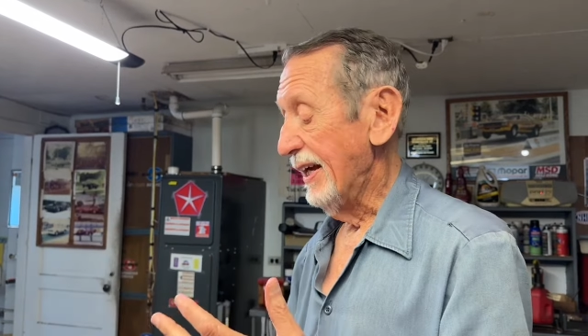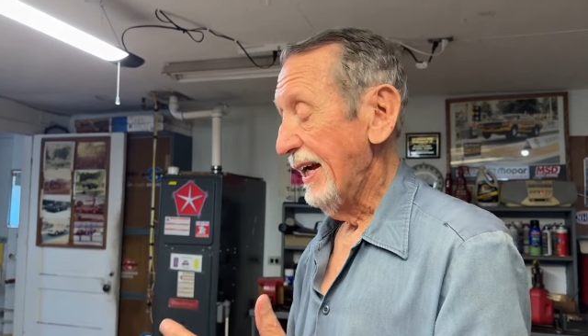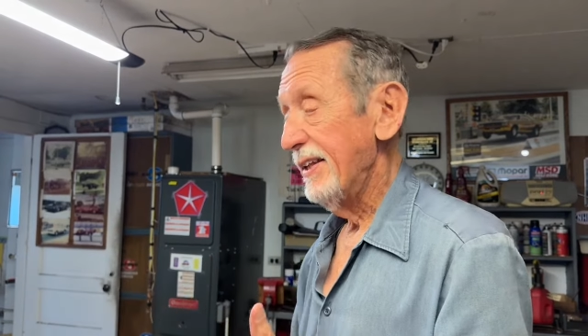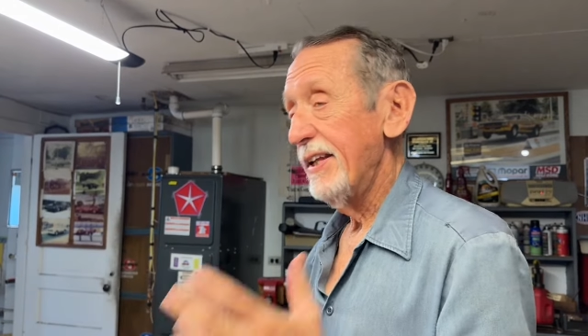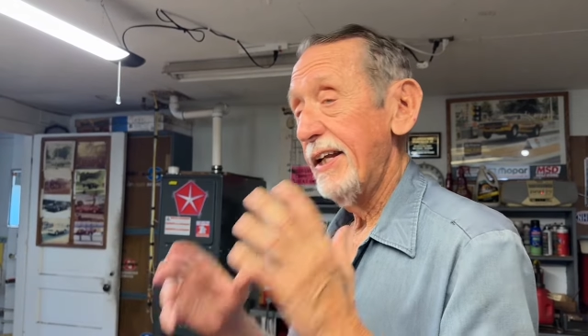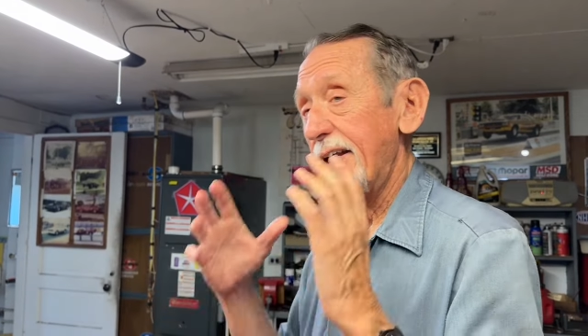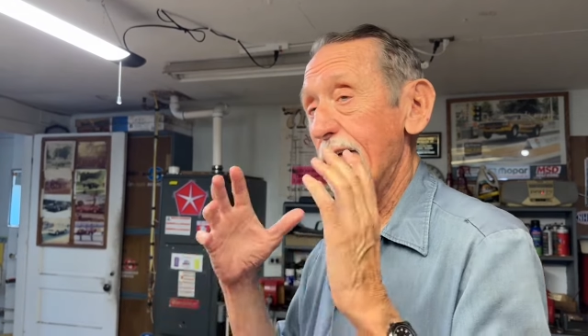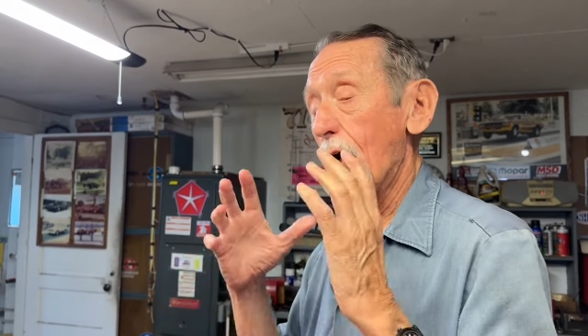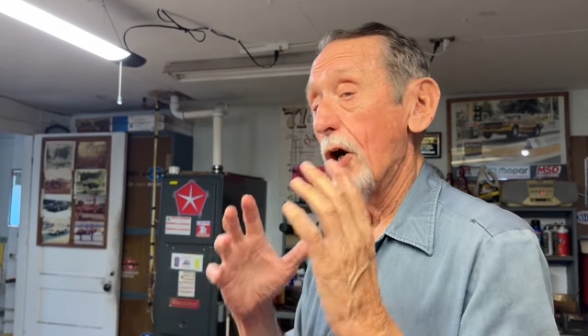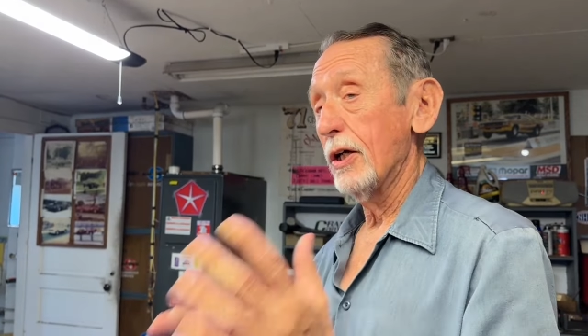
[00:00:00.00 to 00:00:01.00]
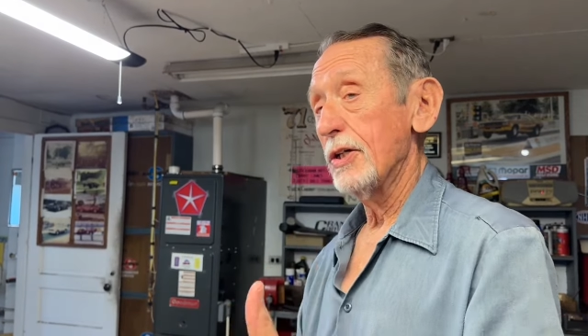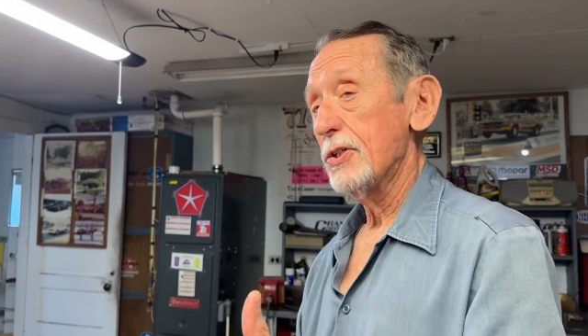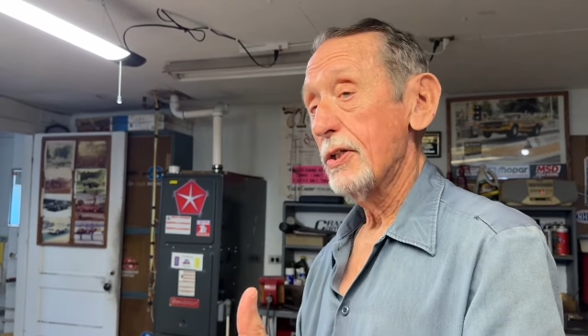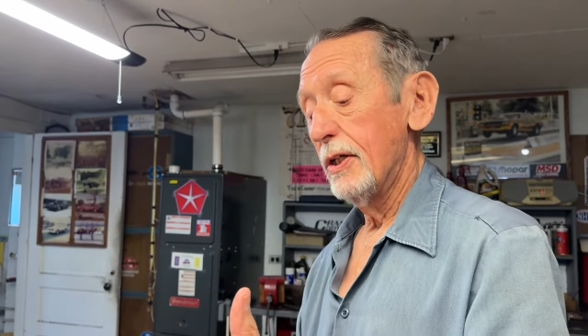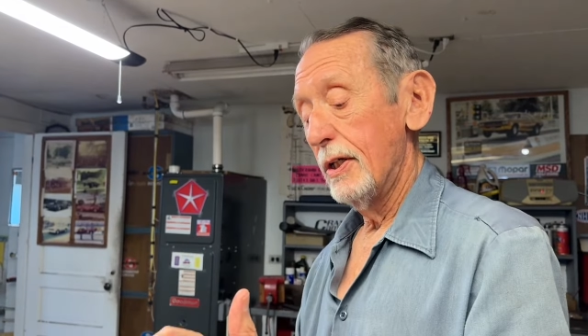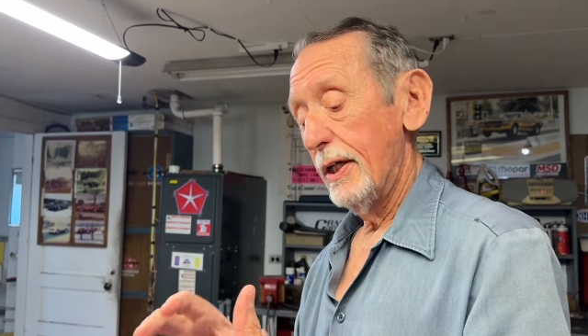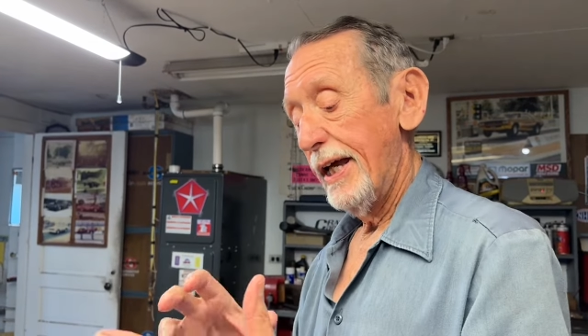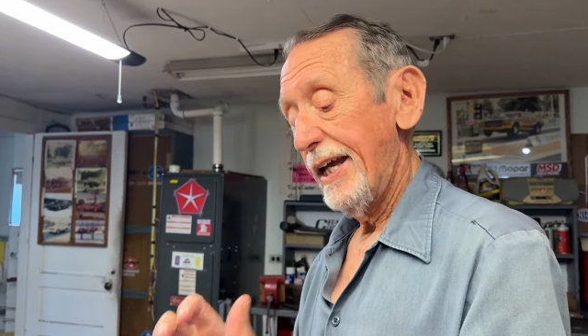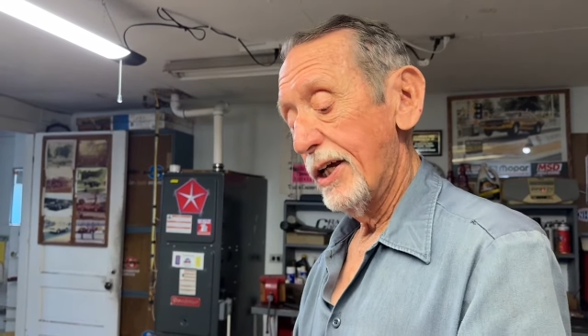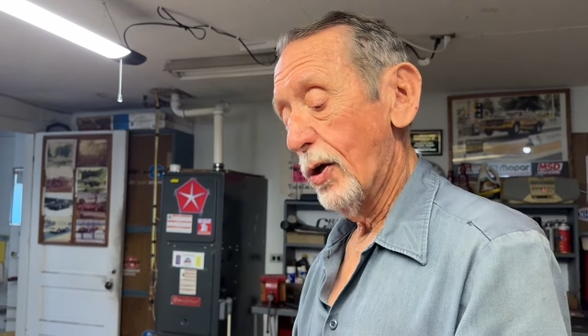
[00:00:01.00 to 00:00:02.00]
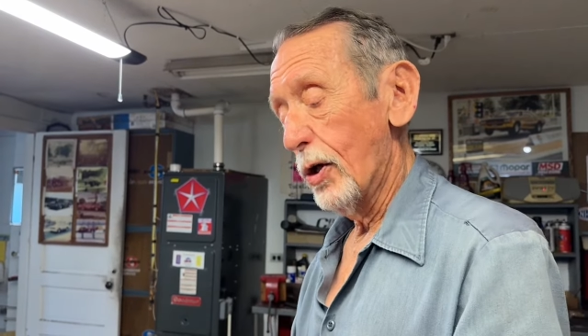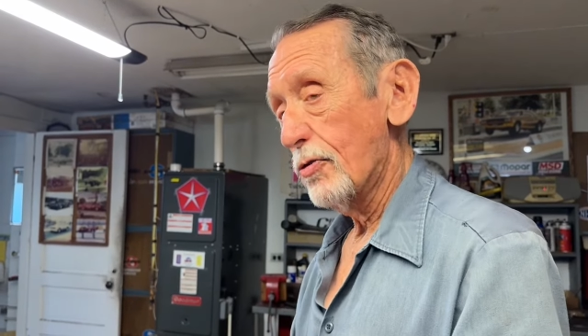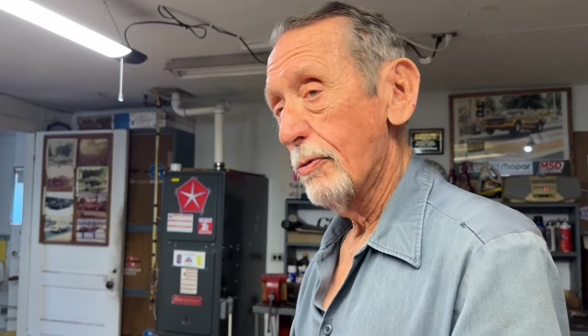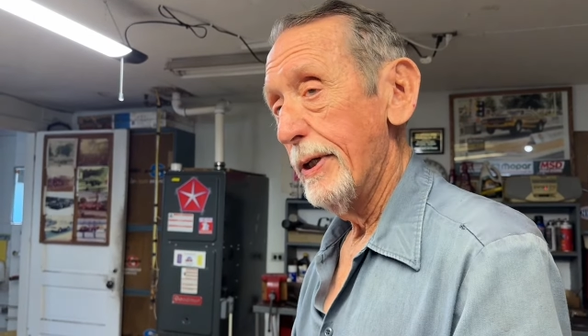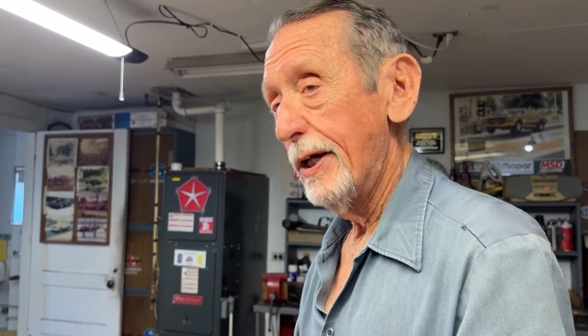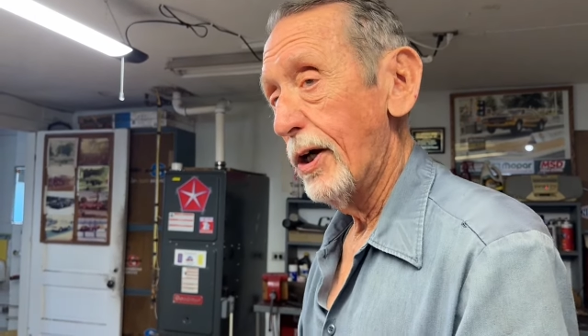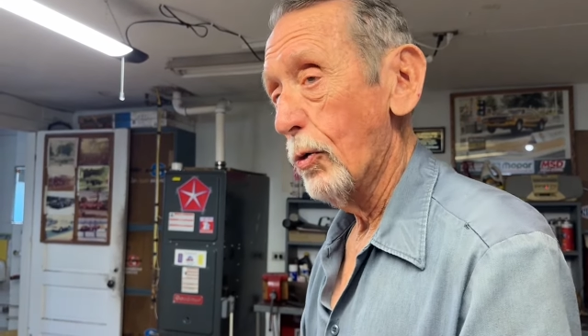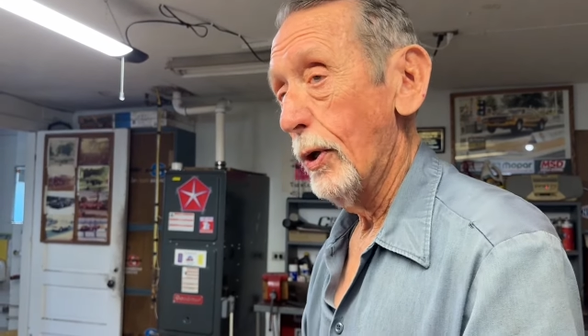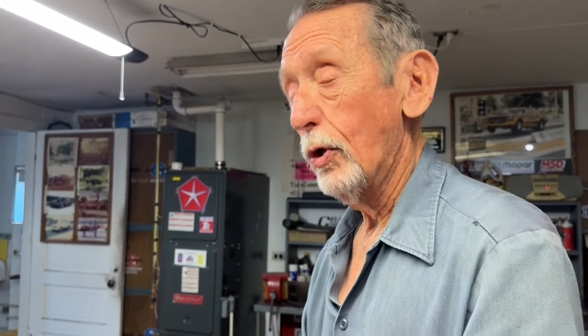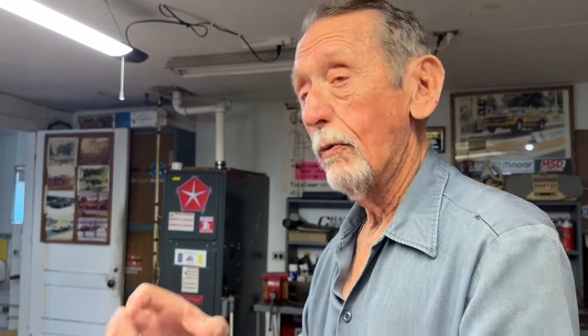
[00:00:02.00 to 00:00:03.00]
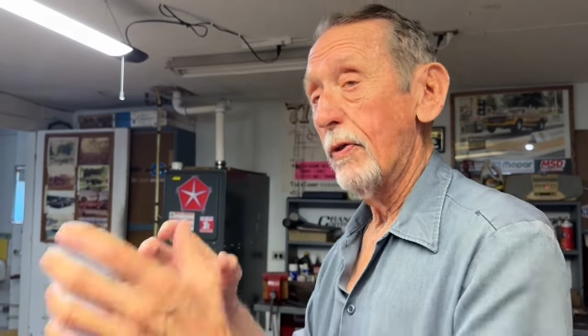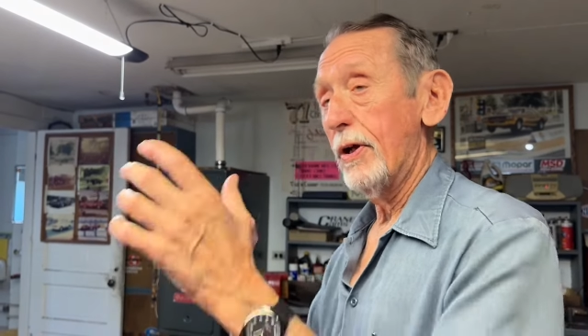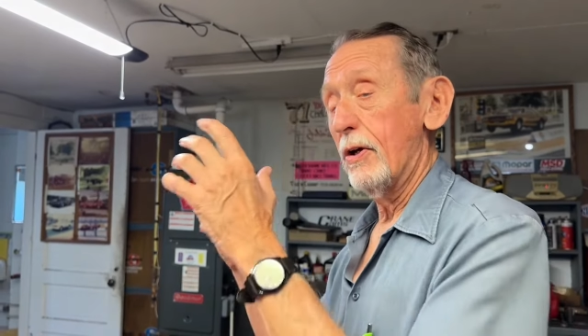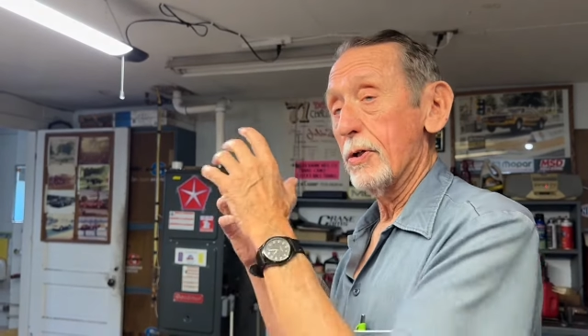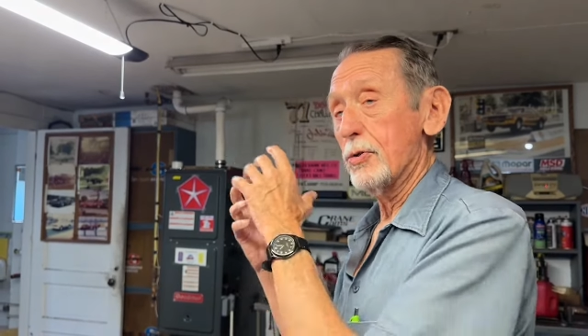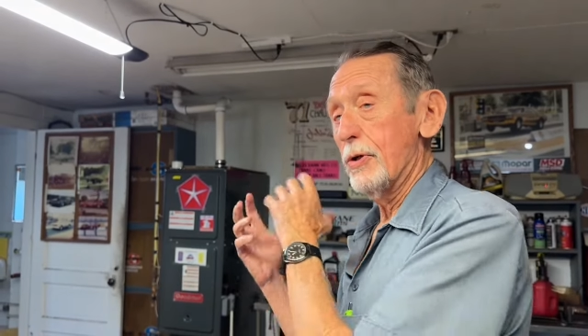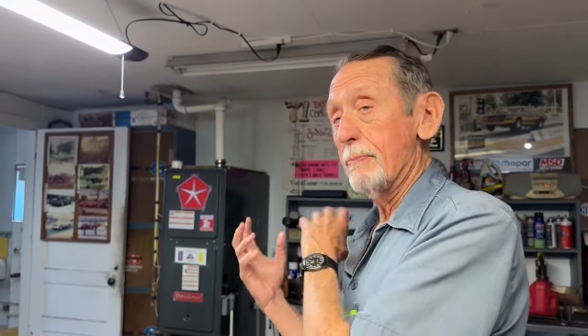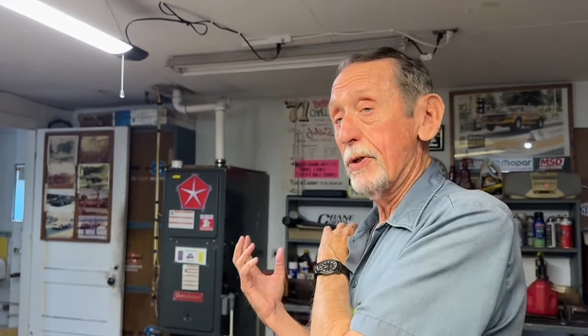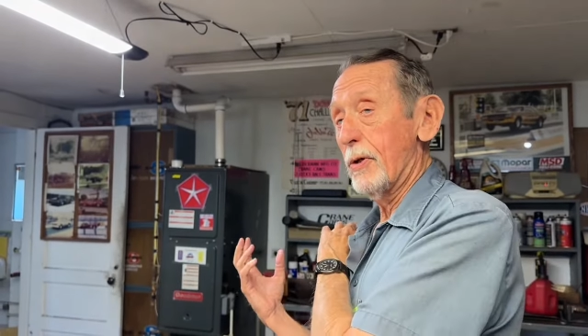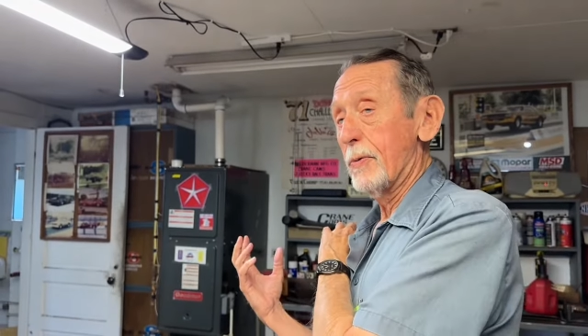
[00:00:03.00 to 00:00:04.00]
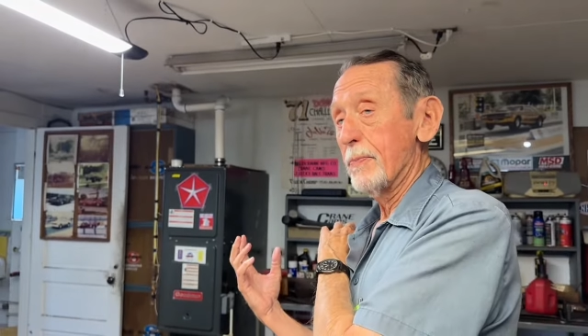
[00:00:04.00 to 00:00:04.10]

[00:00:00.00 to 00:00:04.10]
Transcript: And then in August, 8 cars from here went over there to Scribner.